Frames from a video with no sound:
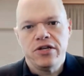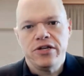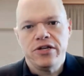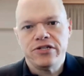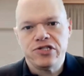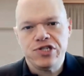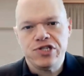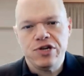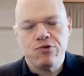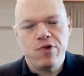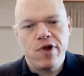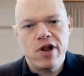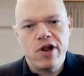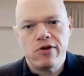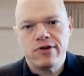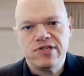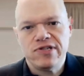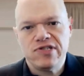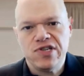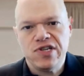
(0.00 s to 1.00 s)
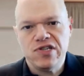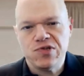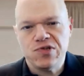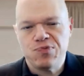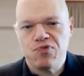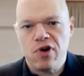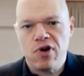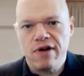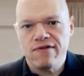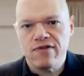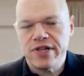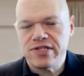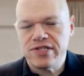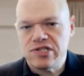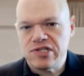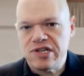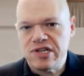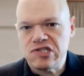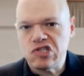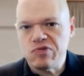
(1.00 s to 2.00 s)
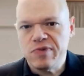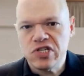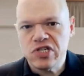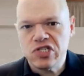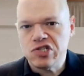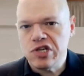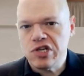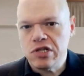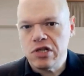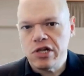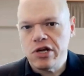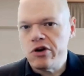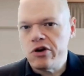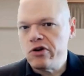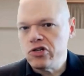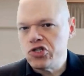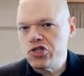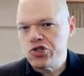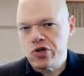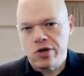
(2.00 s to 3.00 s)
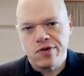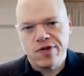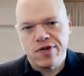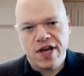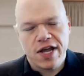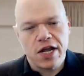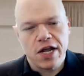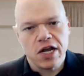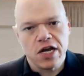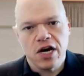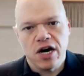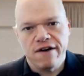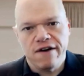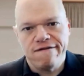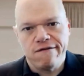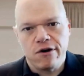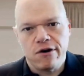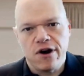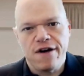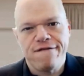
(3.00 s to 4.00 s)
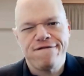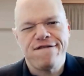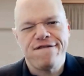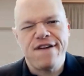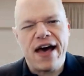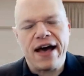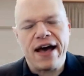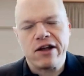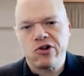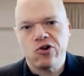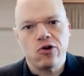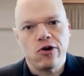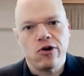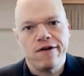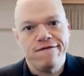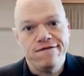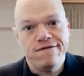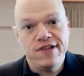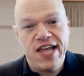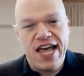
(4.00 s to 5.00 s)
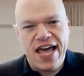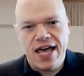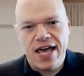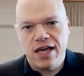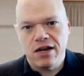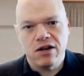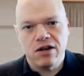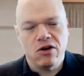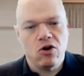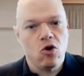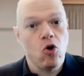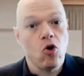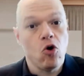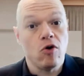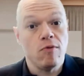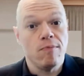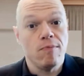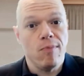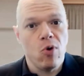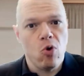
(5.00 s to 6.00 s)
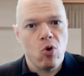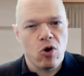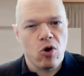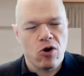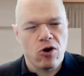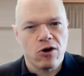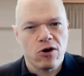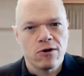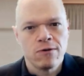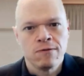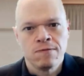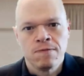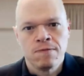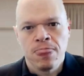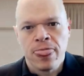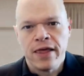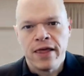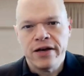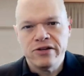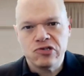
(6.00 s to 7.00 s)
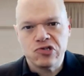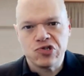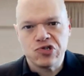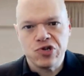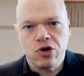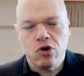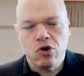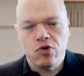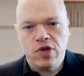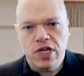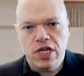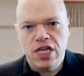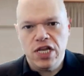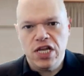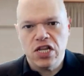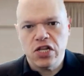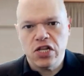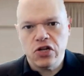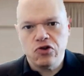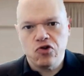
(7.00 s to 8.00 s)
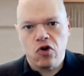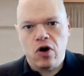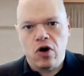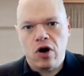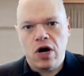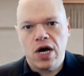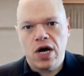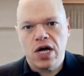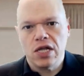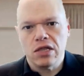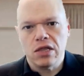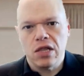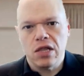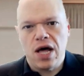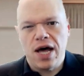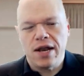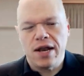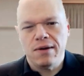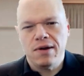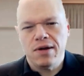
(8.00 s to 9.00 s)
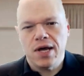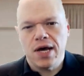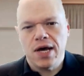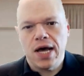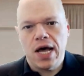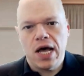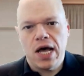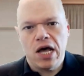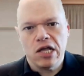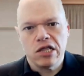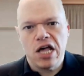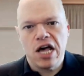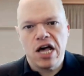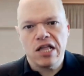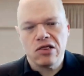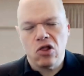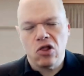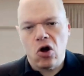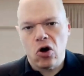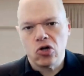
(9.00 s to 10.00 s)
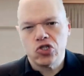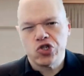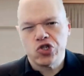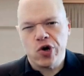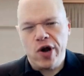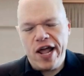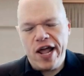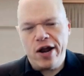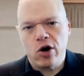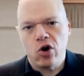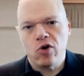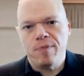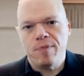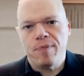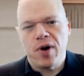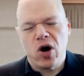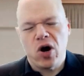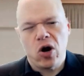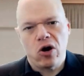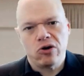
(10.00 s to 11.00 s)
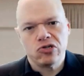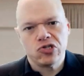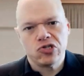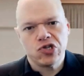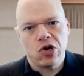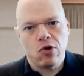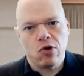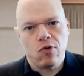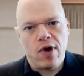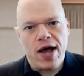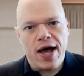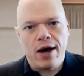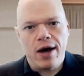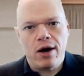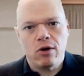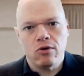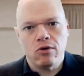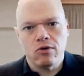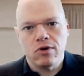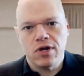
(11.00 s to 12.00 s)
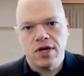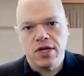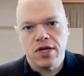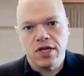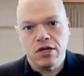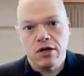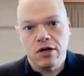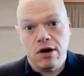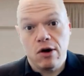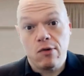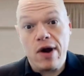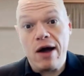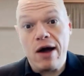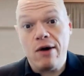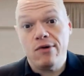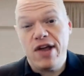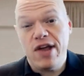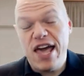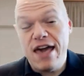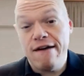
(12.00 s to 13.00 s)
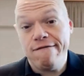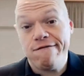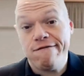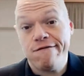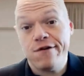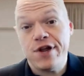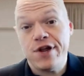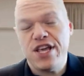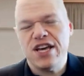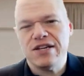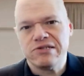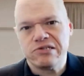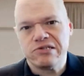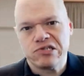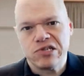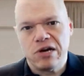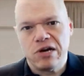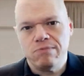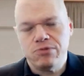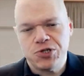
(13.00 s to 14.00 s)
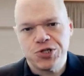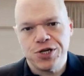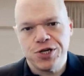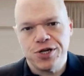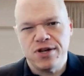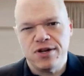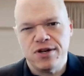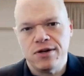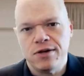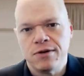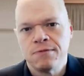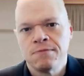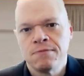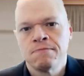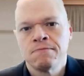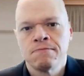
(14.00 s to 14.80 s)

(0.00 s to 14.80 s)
you see rare disease prevalence estimates in literature that can cover a factor of 10 or more. So you need to draw a lot larger error bars around every assumption